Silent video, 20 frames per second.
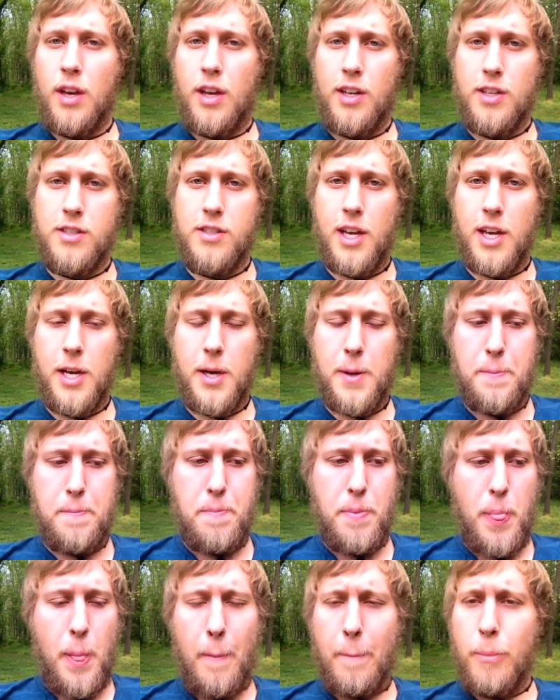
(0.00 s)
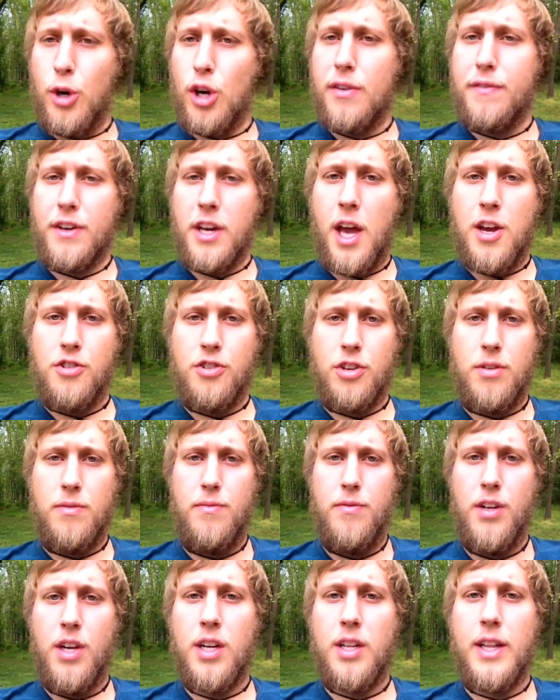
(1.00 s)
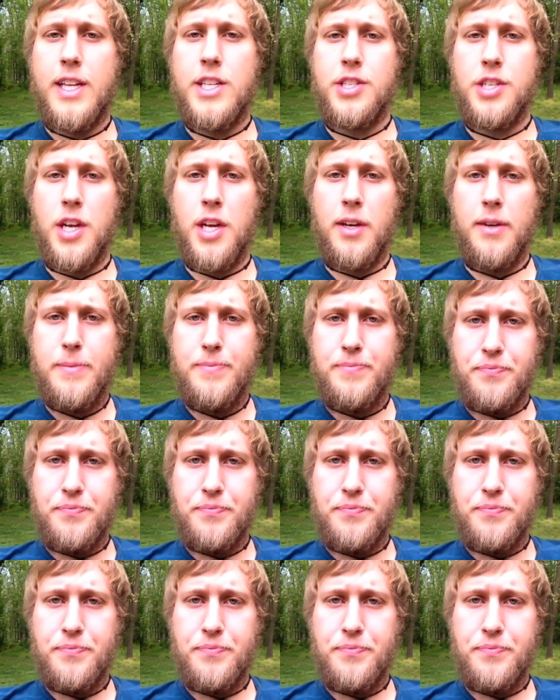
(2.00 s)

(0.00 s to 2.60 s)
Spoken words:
and it's like purification, cleansing.